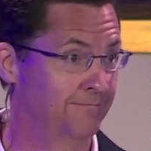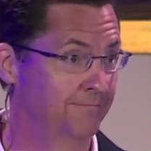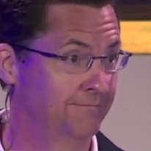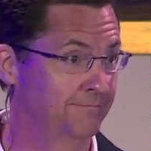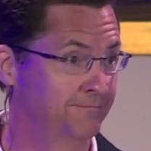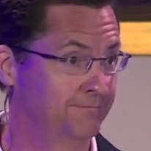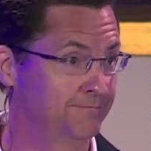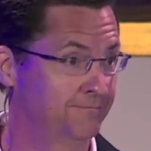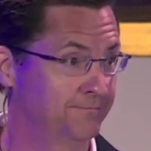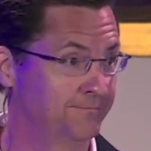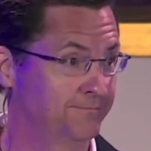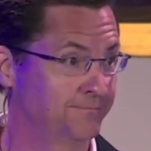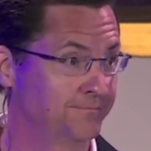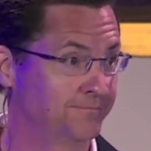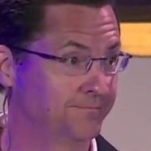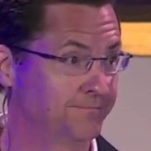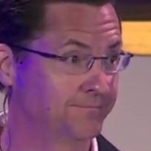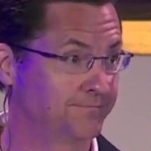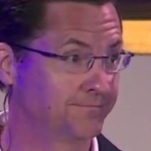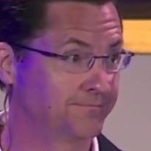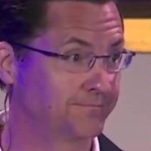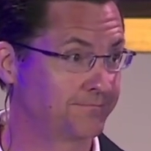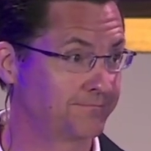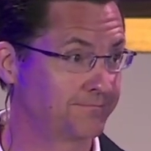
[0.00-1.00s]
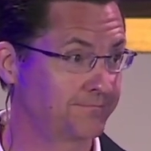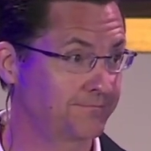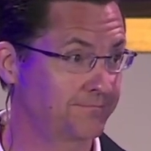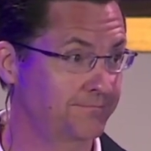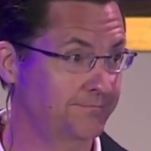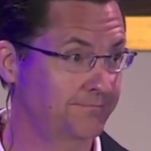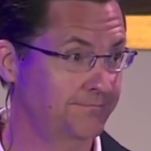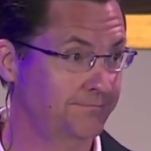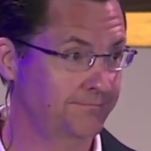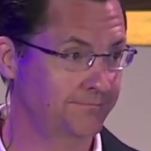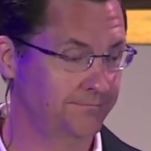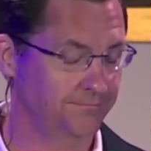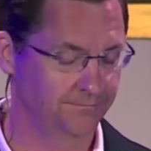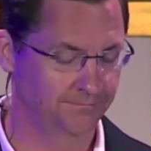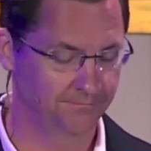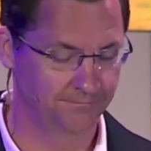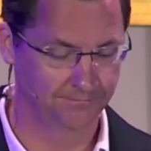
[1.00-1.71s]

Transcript: Nothing is said.